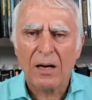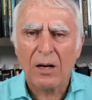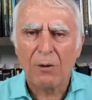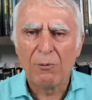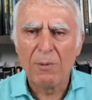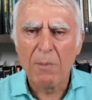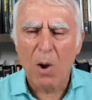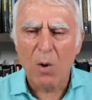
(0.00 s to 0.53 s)

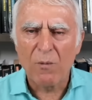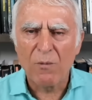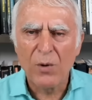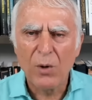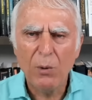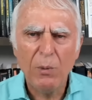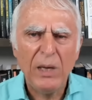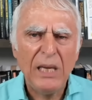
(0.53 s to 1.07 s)
remote
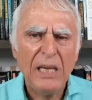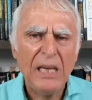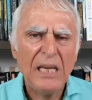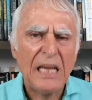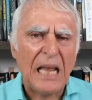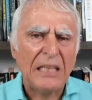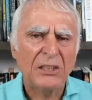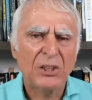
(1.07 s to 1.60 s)

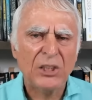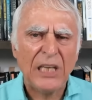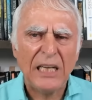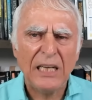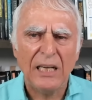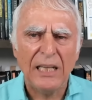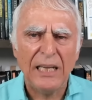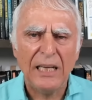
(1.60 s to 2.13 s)
viewing and
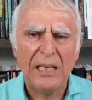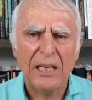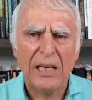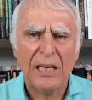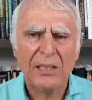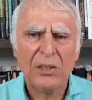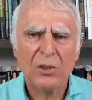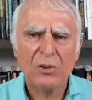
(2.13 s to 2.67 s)
channeling
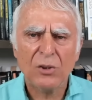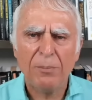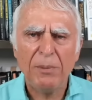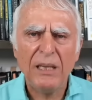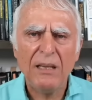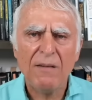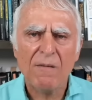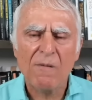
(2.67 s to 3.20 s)
uh, to
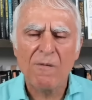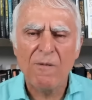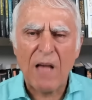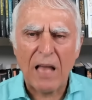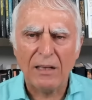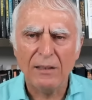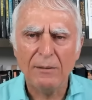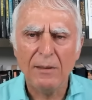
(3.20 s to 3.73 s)
be
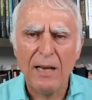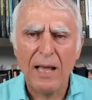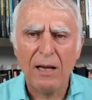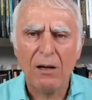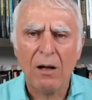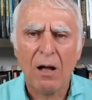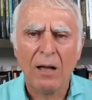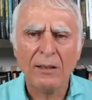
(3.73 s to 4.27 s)
valid.
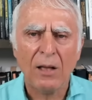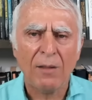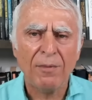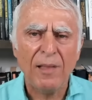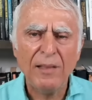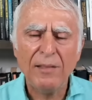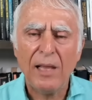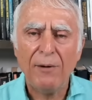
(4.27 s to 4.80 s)
Now, I, I,
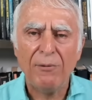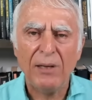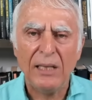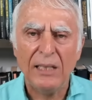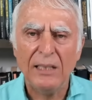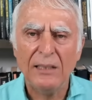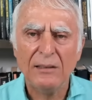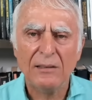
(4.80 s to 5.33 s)
think there
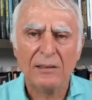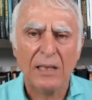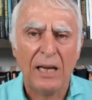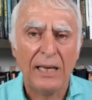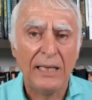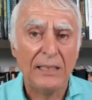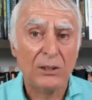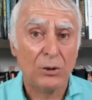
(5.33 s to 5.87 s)
is
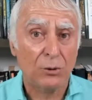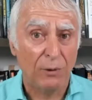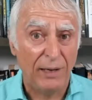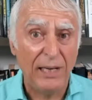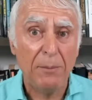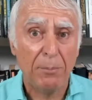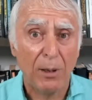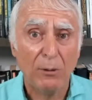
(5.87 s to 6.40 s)
a
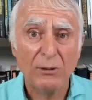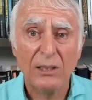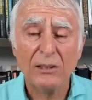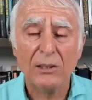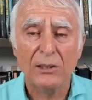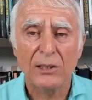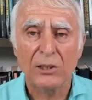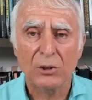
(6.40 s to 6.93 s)
screening
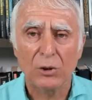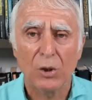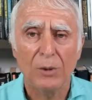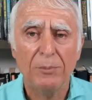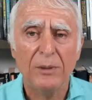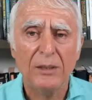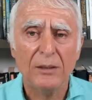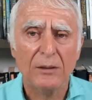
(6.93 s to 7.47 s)
process, a
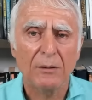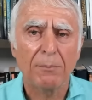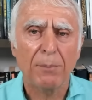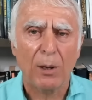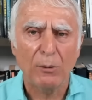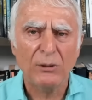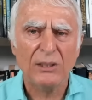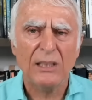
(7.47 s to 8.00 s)
discernment
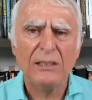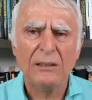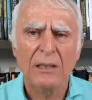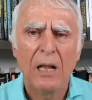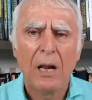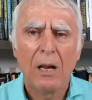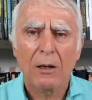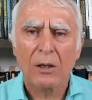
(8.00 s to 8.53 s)
process
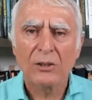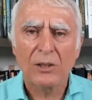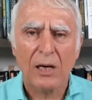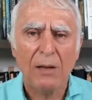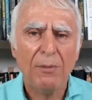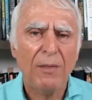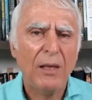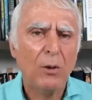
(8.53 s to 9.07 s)
because I
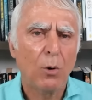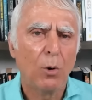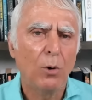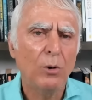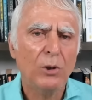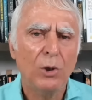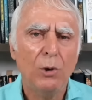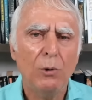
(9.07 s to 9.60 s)
don't think
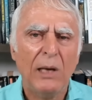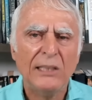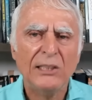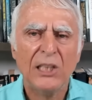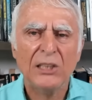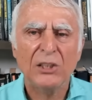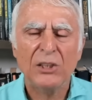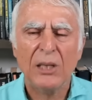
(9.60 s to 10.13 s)
all
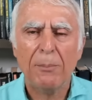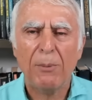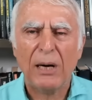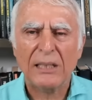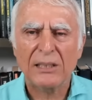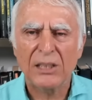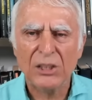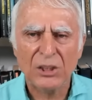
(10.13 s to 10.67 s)
QHHT
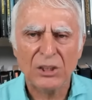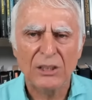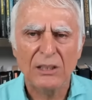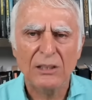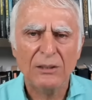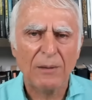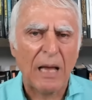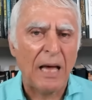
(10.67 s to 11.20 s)

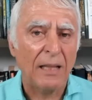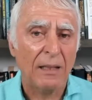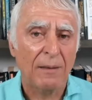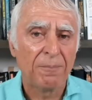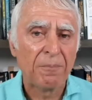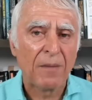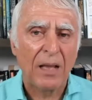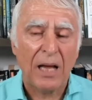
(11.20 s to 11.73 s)
practitioners are,
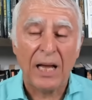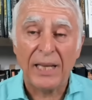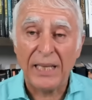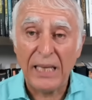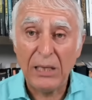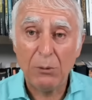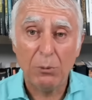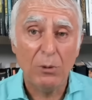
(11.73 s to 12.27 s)
are
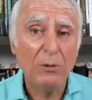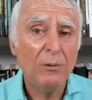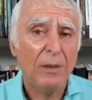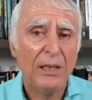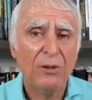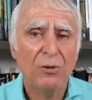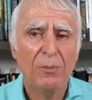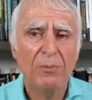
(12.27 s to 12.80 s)
equal
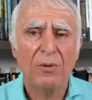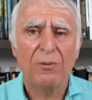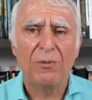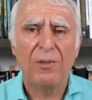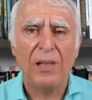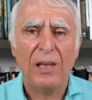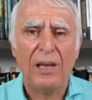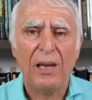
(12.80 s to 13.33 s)
in terms
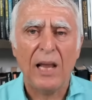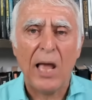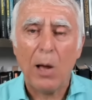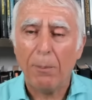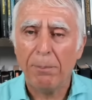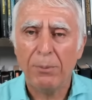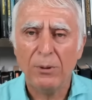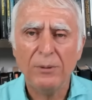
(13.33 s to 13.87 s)
of the
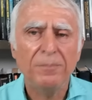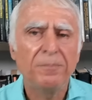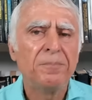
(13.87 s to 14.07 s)
output.